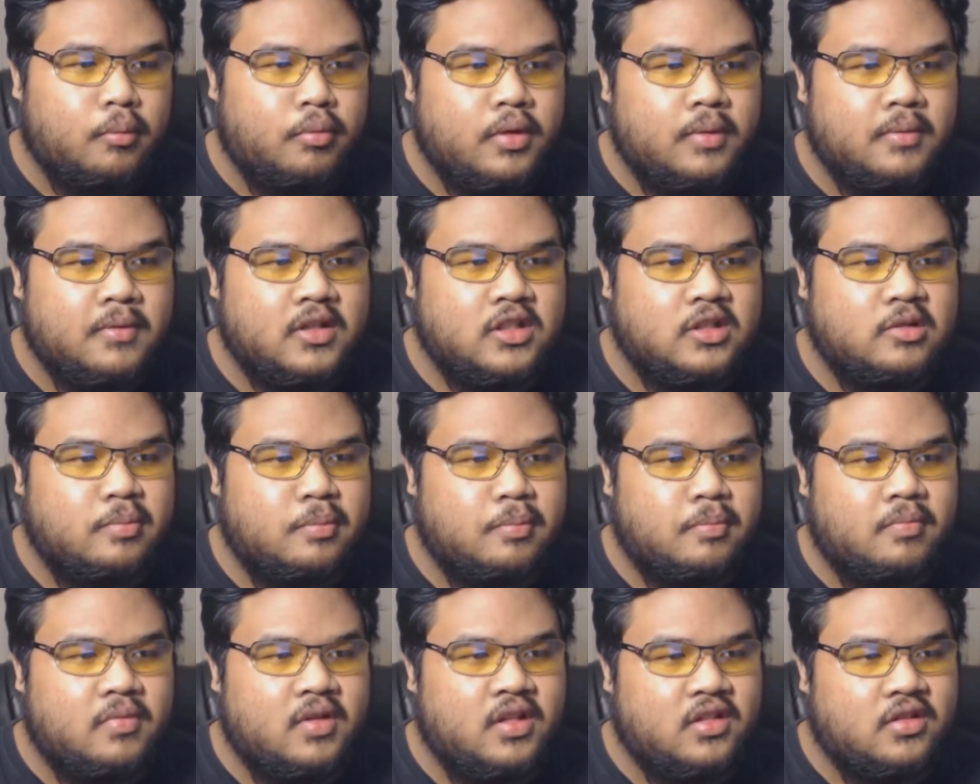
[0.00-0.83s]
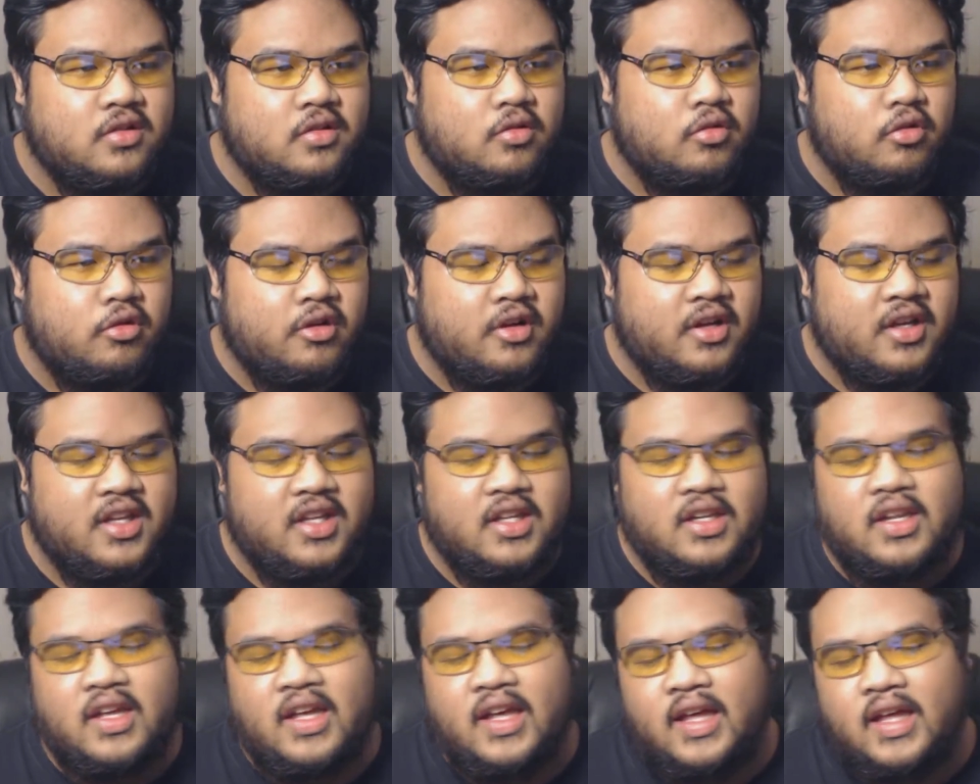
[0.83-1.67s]
pretty much
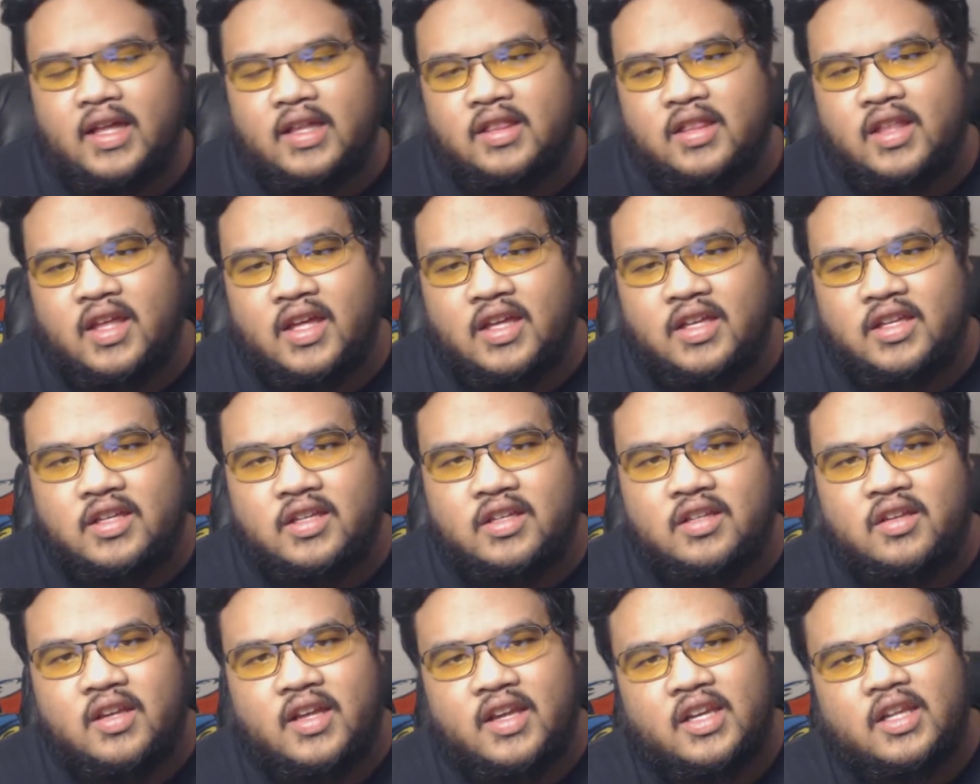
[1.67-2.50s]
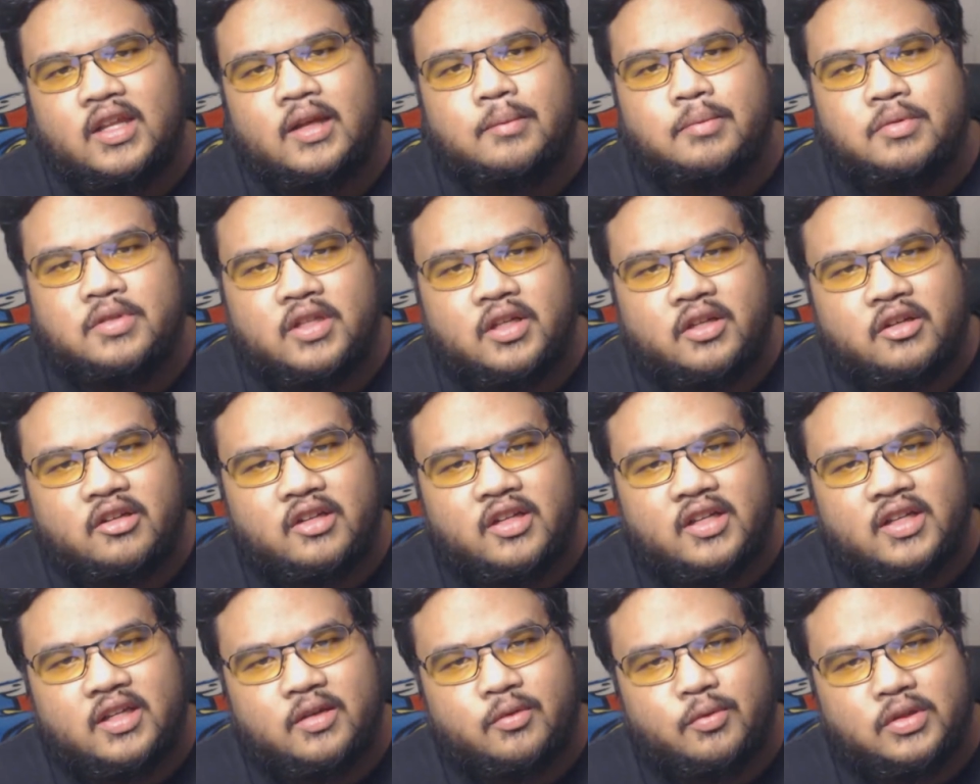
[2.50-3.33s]
destroyed, and they ended up
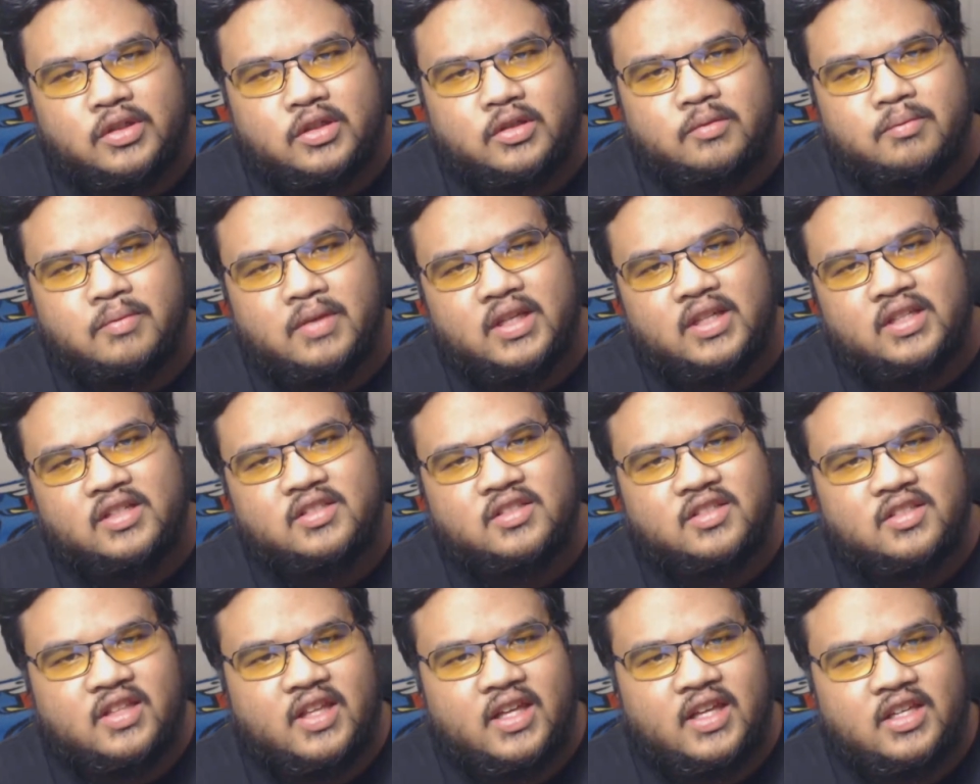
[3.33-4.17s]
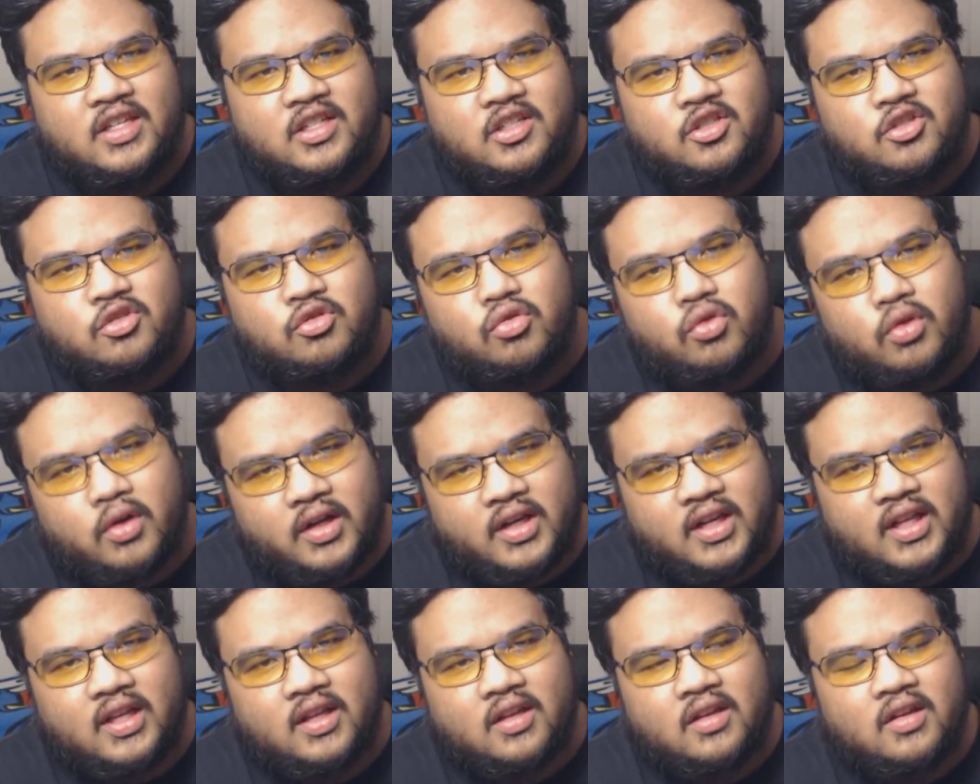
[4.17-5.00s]
scuttling it, which means they
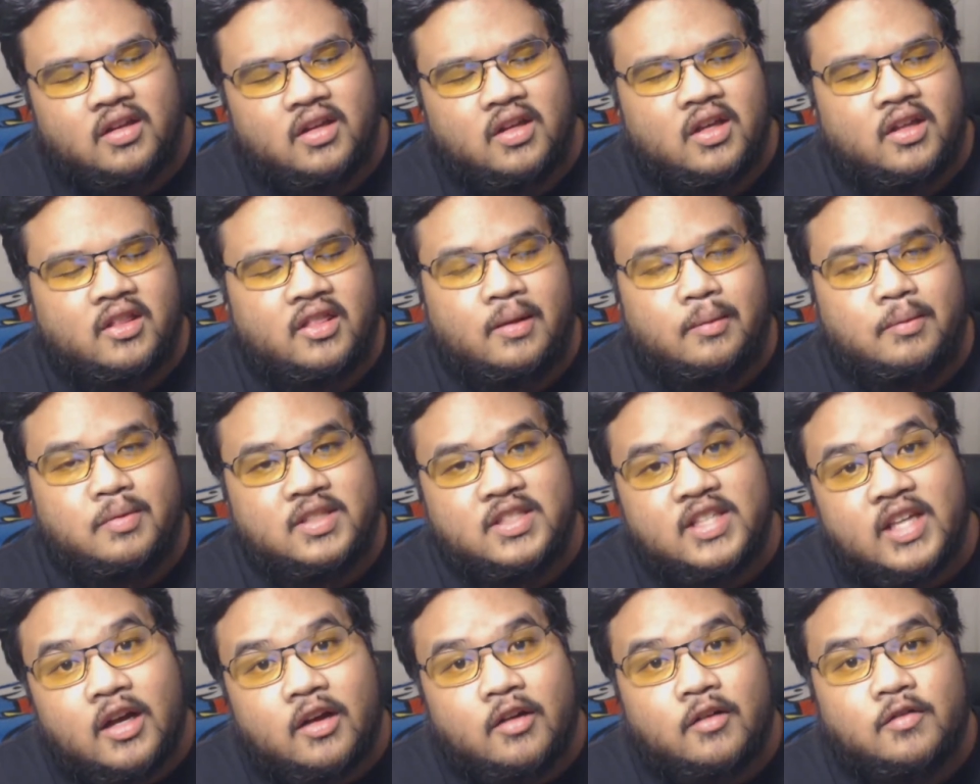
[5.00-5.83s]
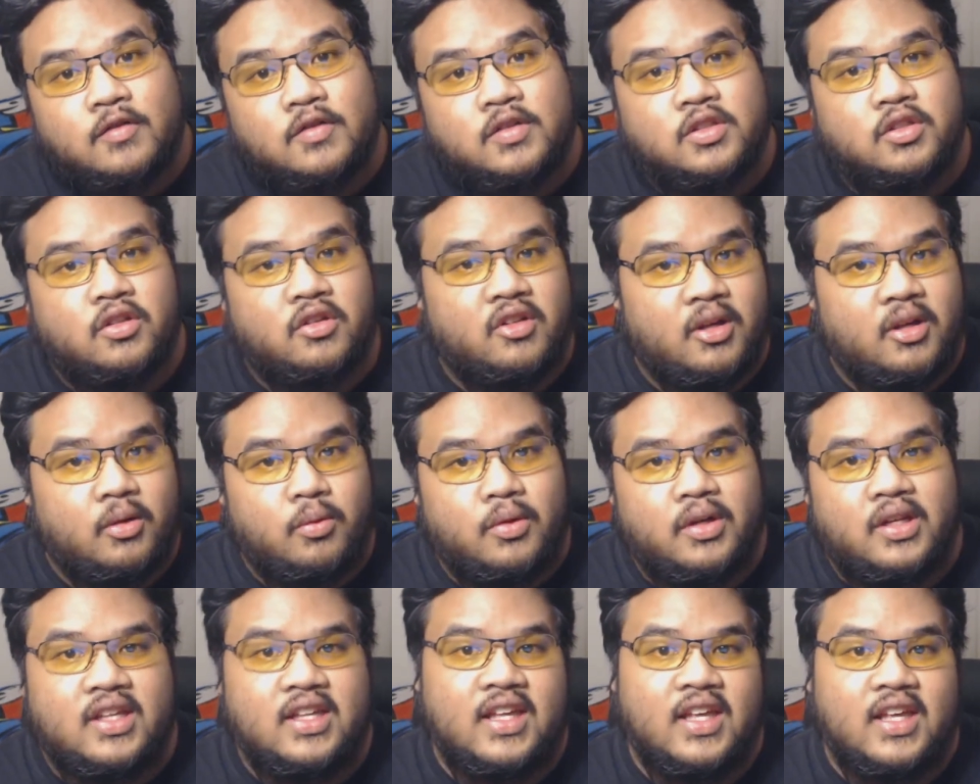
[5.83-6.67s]
destroyed it themselves so it
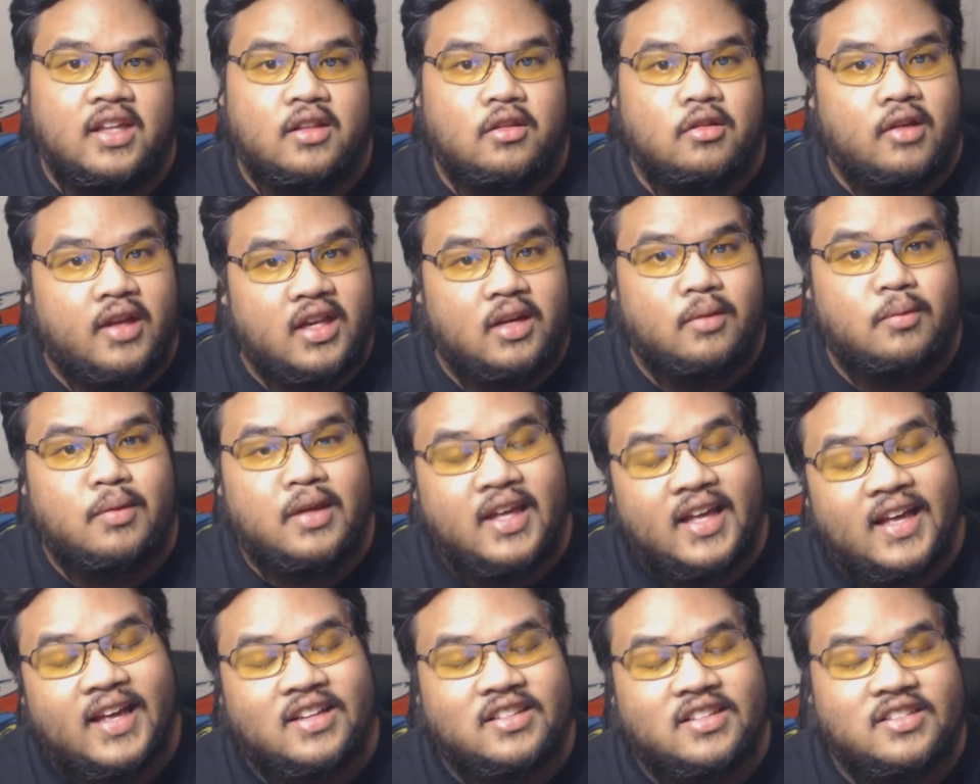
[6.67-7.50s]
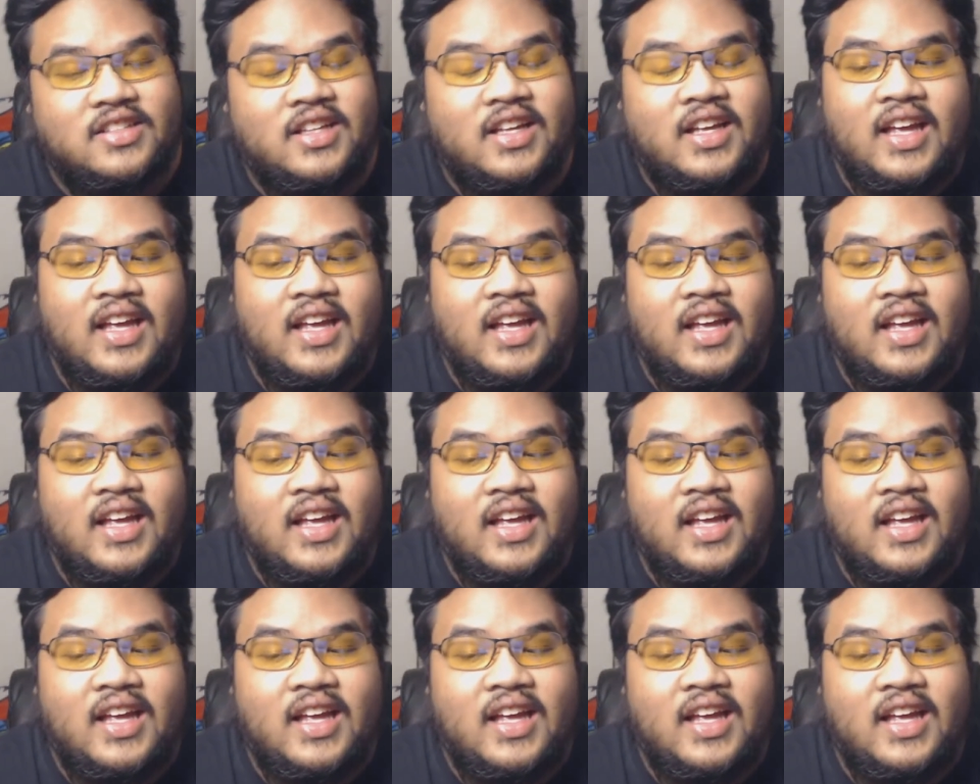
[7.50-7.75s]
wouldn't get into enemy hands.